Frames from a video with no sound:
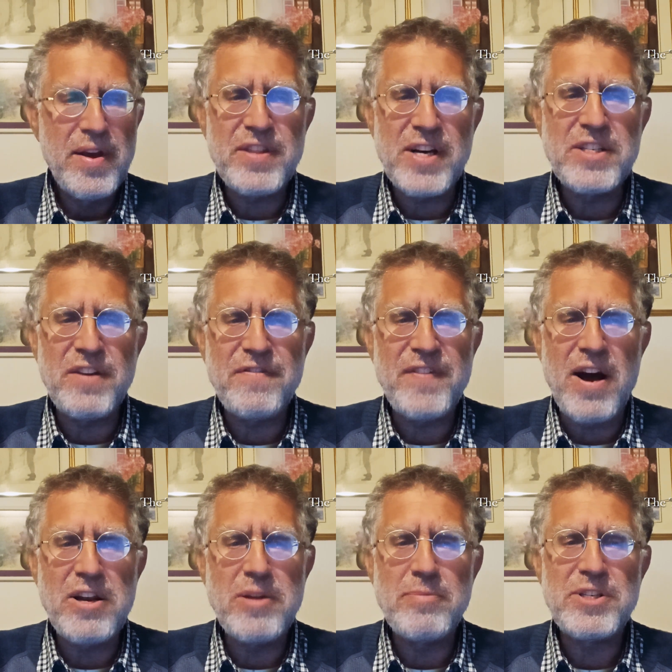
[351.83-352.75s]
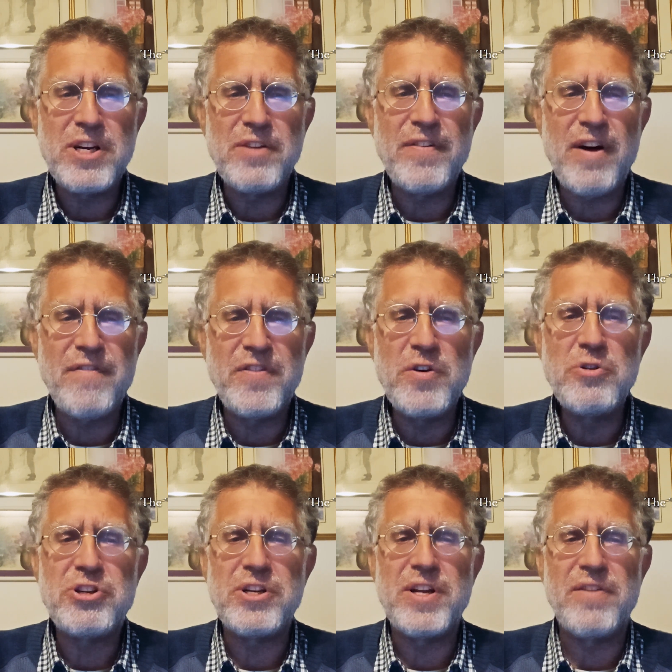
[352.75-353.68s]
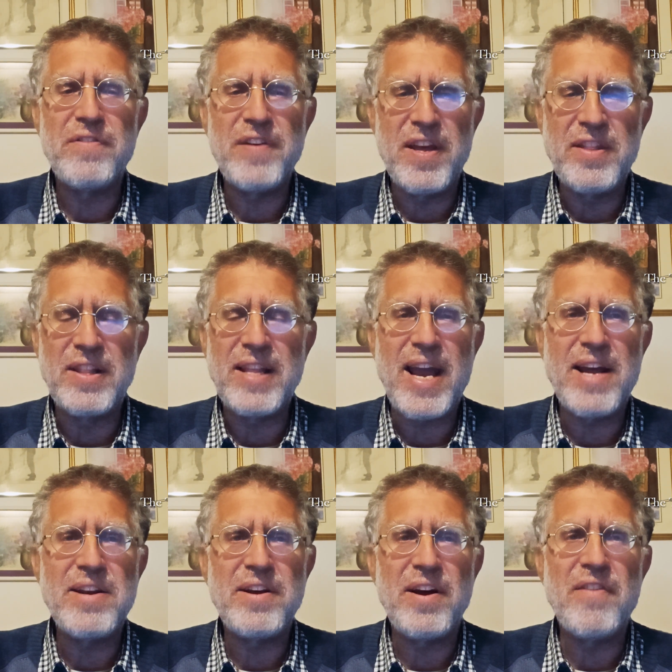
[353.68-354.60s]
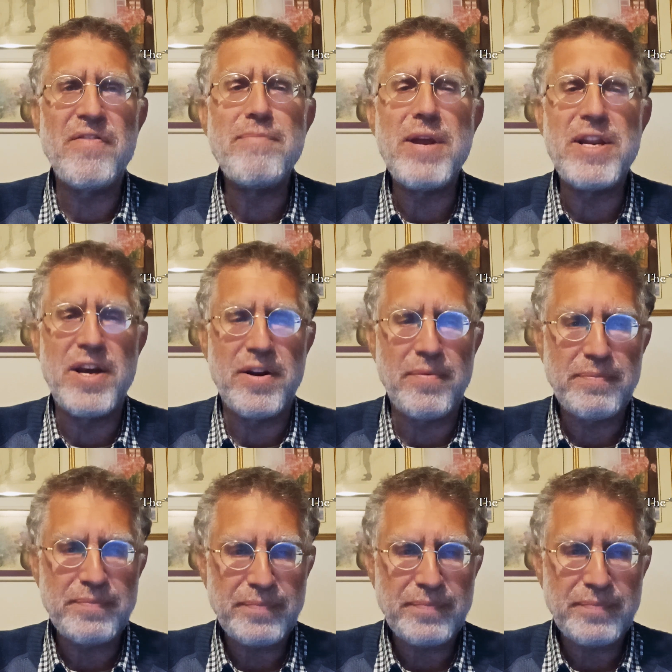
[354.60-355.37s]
Thus, he found himself a fugitive in the land of Midian.